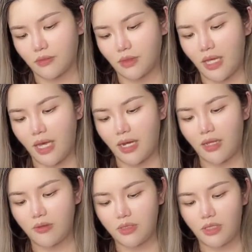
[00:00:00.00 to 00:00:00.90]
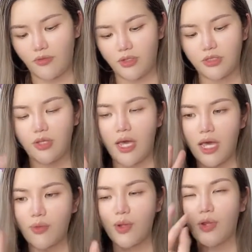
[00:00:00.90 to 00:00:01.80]
And it looks different. So the other
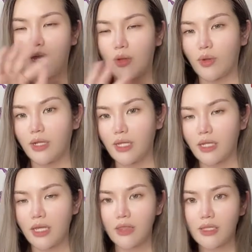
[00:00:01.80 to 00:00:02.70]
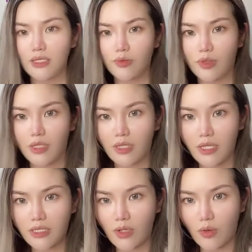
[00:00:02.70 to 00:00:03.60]
one I had one glitter. These
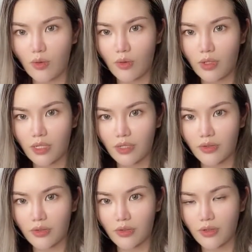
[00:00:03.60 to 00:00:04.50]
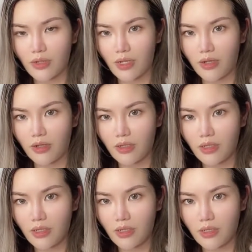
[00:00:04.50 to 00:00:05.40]
are all glitter and
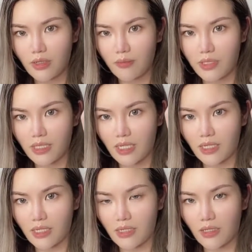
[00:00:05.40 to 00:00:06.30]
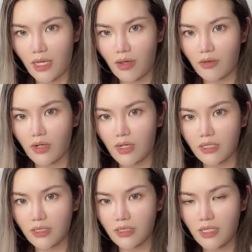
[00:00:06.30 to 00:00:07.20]
metallic color. How nice
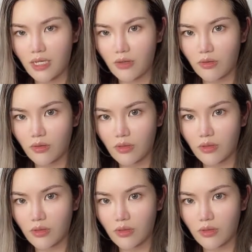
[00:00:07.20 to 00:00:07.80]
does that look?